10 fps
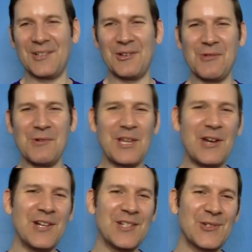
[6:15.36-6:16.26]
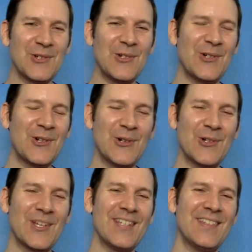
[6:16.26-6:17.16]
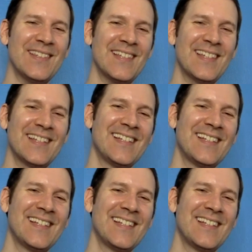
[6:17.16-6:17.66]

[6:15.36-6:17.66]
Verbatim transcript: So well, there is- So I mean,